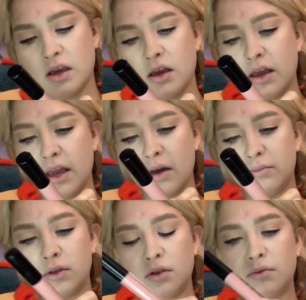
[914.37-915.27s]

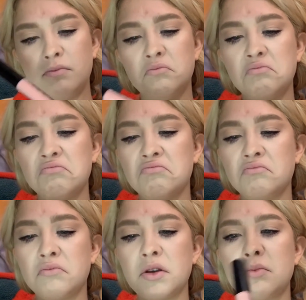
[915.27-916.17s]
Amble,
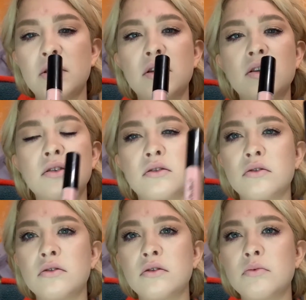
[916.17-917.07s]
maybe, is
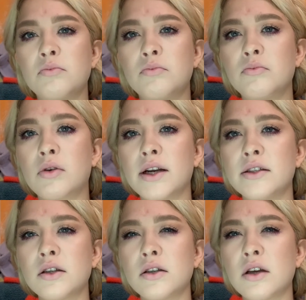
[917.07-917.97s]
the brand.